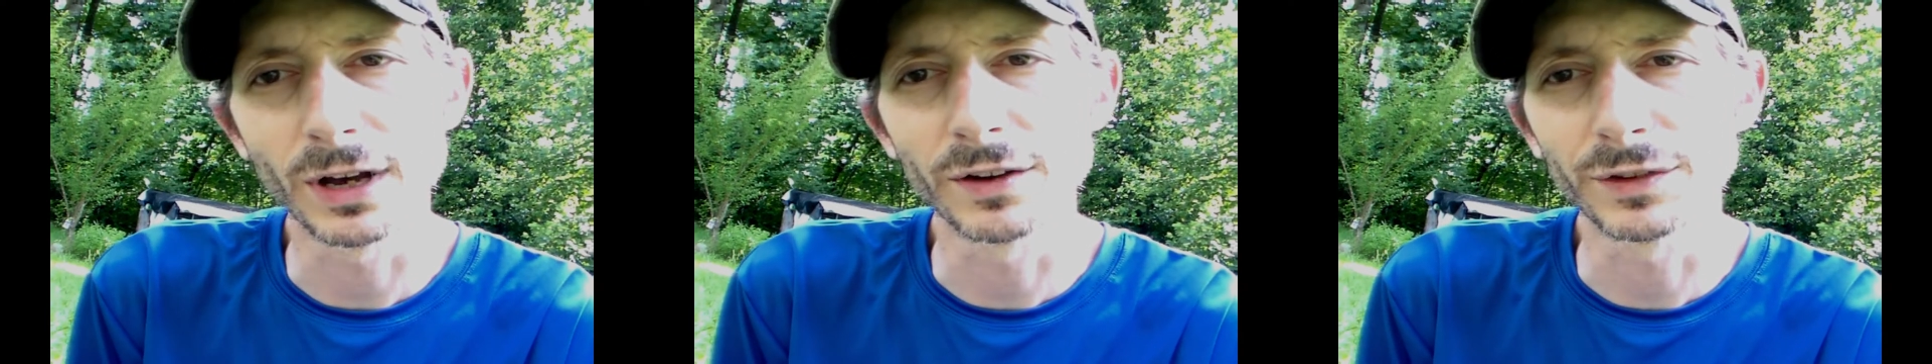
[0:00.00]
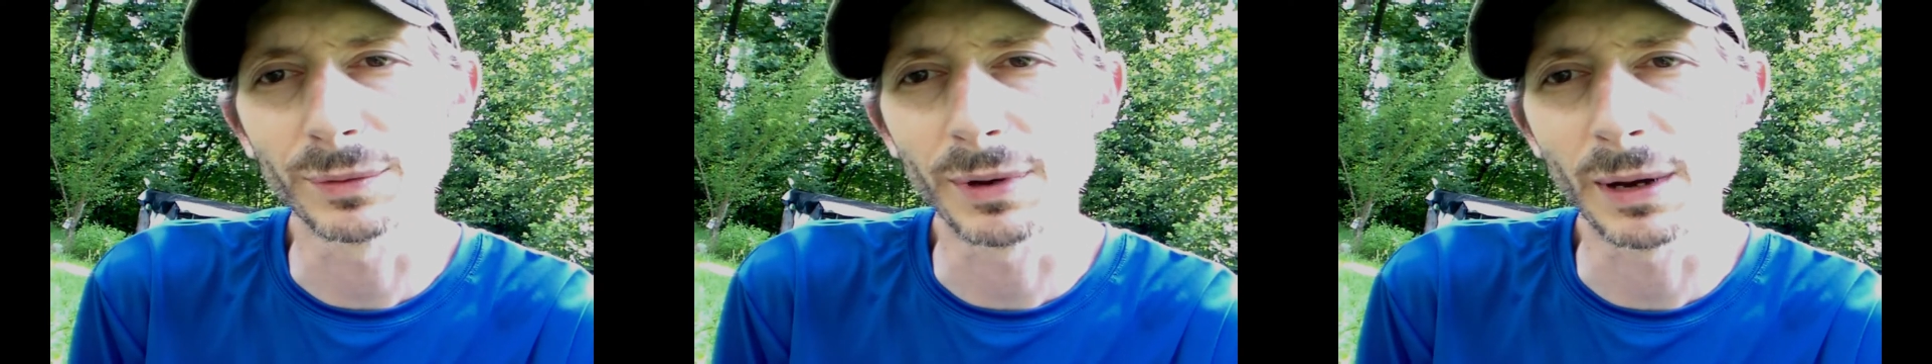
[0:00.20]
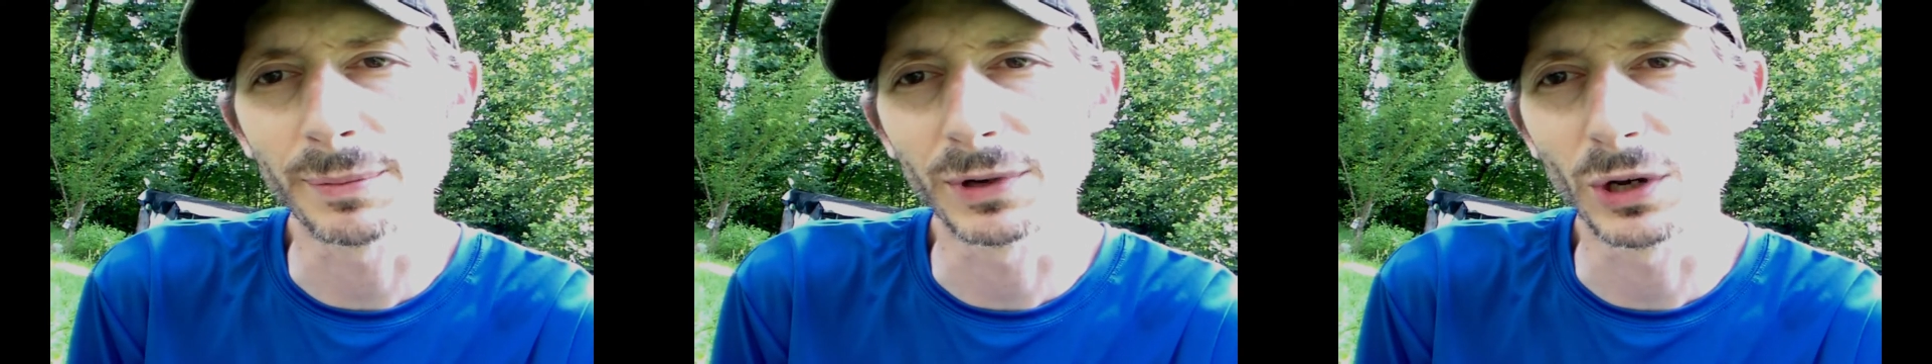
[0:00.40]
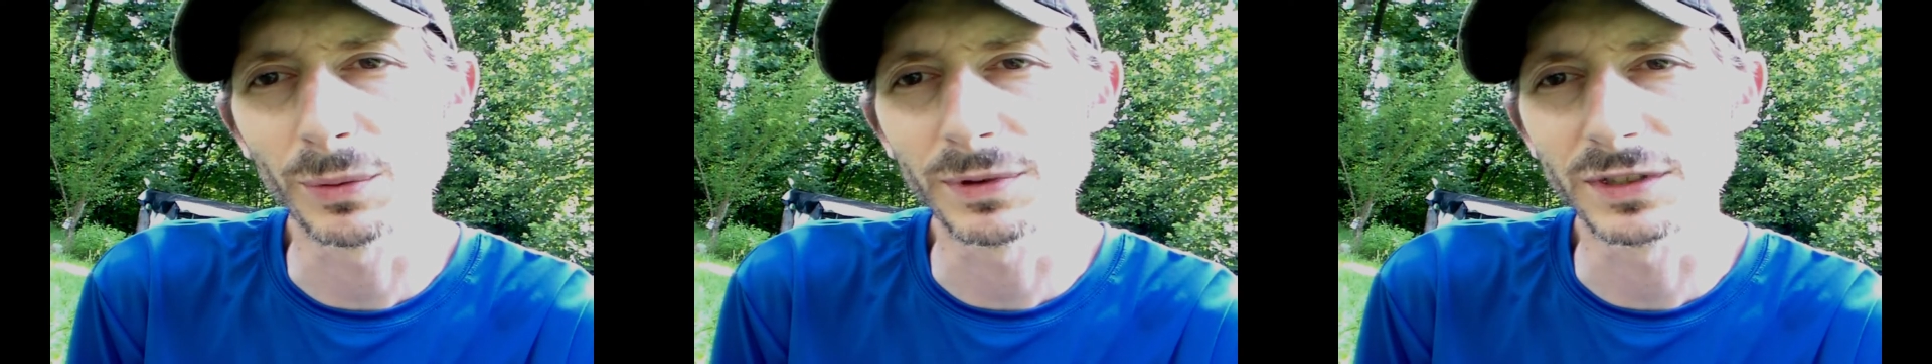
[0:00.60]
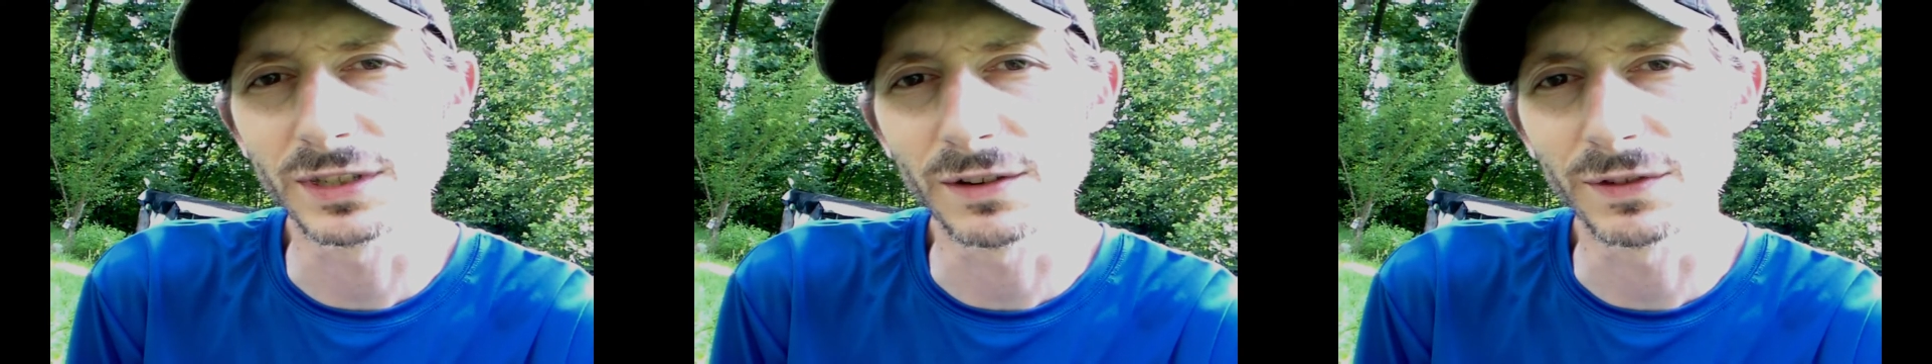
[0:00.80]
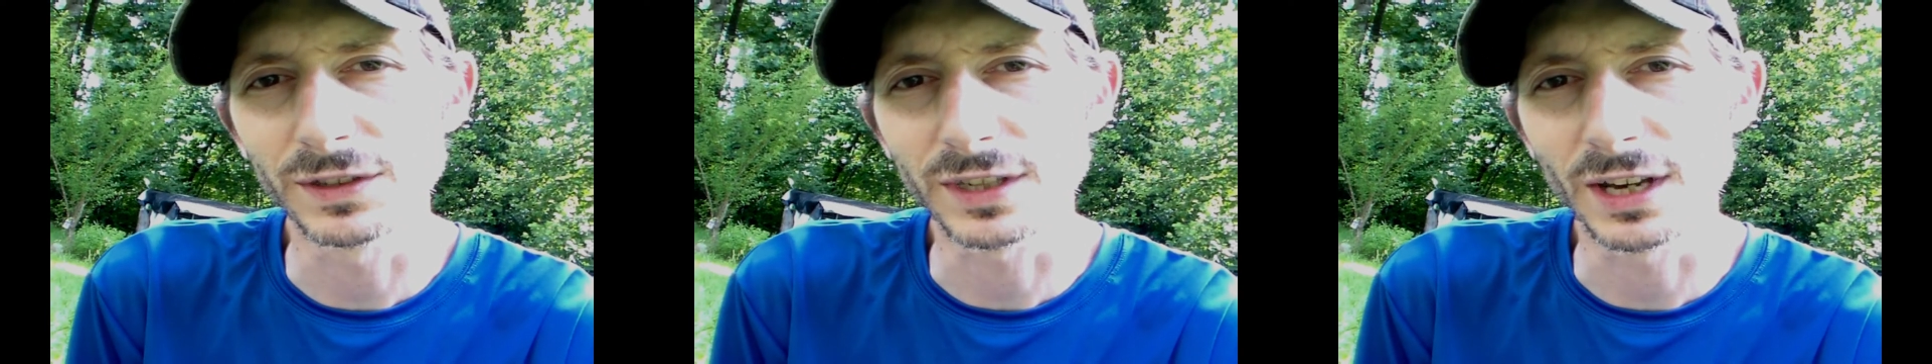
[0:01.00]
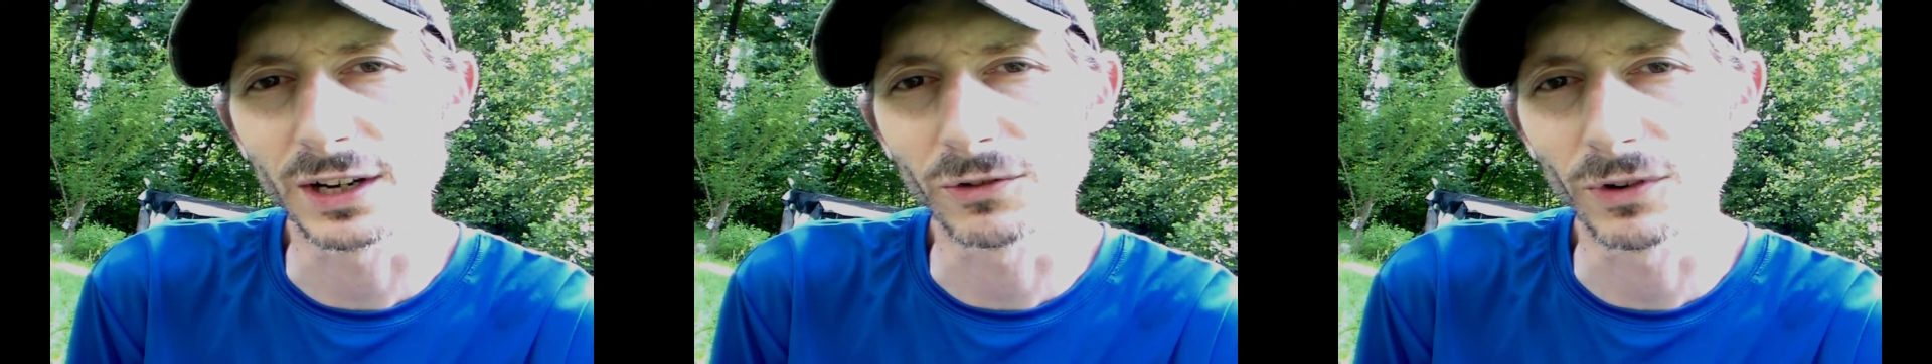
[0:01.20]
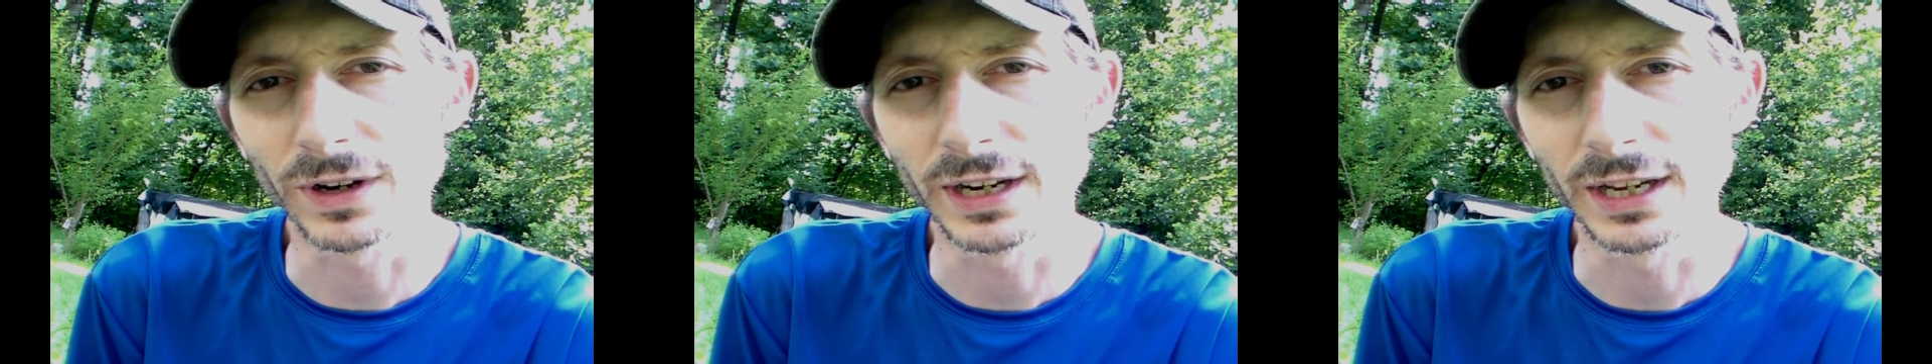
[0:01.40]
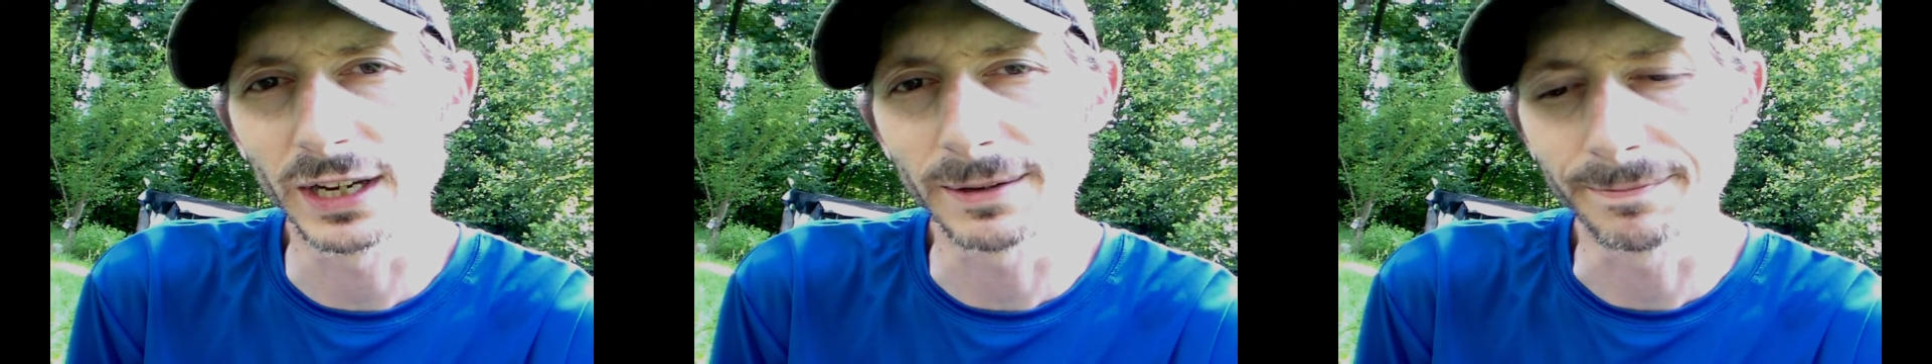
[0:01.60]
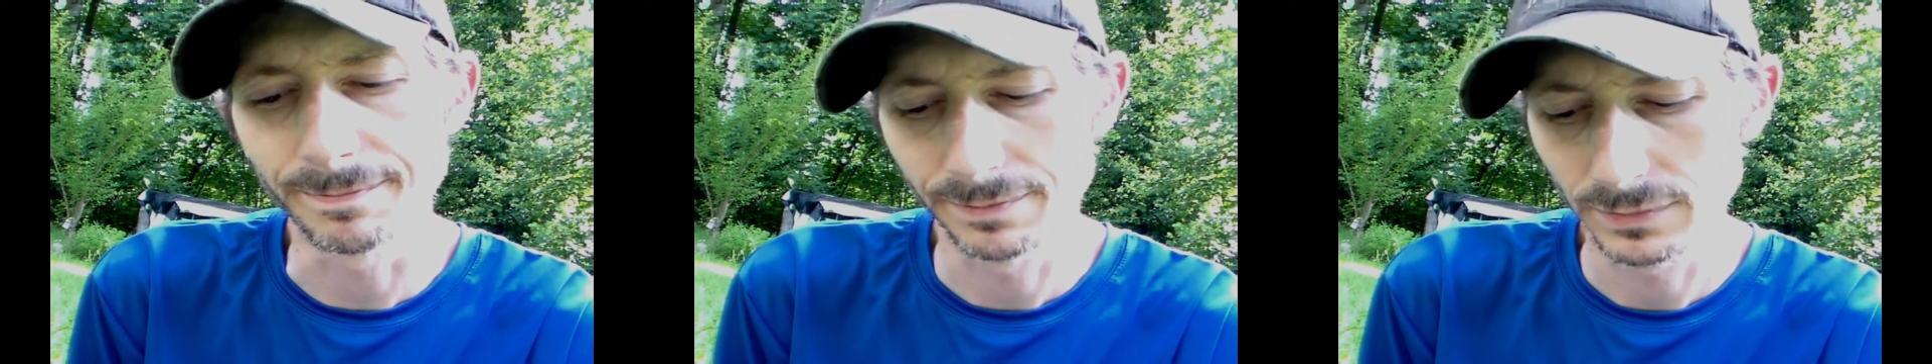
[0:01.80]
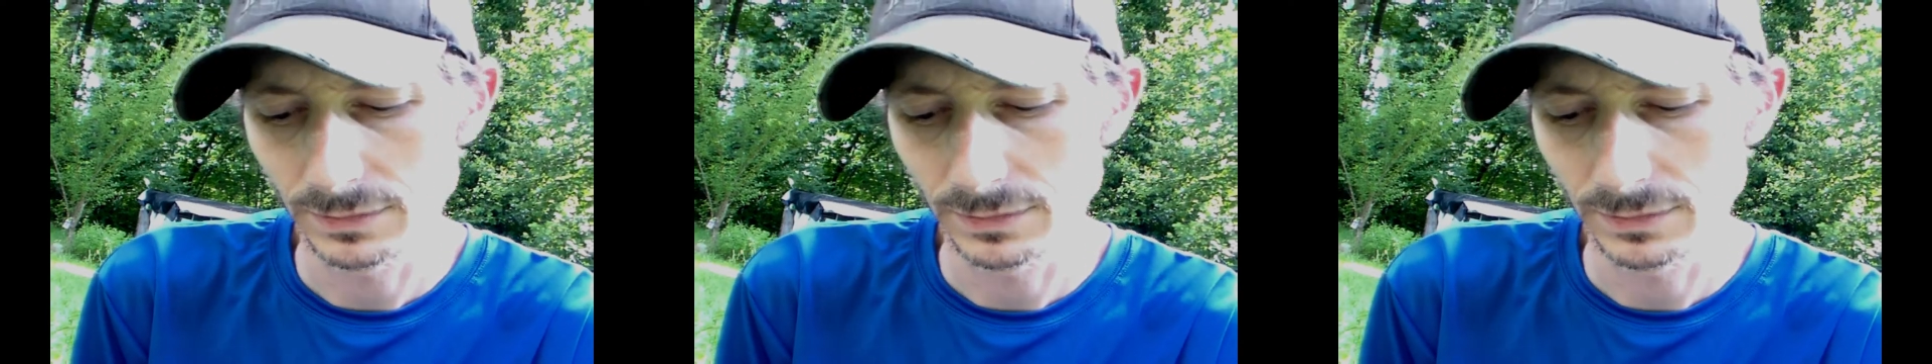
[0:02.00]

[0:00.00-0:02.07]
I'll have to pop it open, see if it's got grit in it.